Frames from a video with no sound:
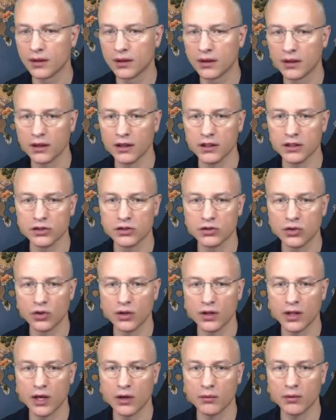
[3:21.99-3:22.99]
It's not
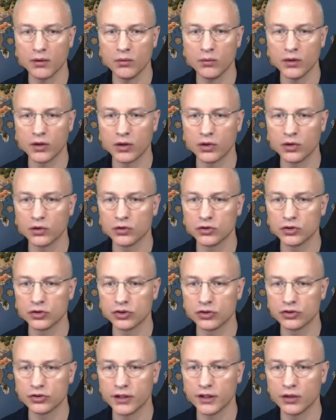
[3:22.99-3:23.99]
that one, we're going to go
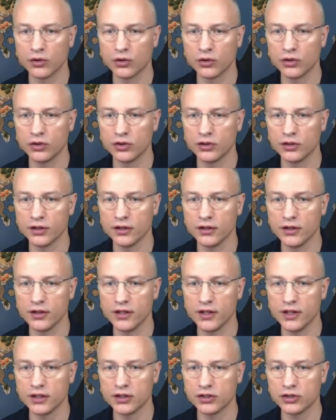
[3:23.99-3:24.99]
straight on to
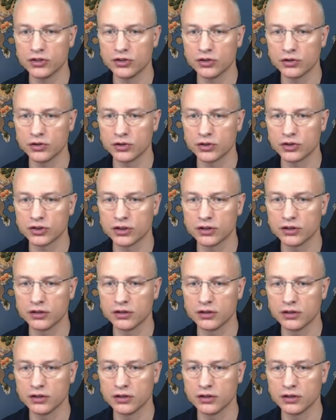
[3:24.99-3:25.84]
this junction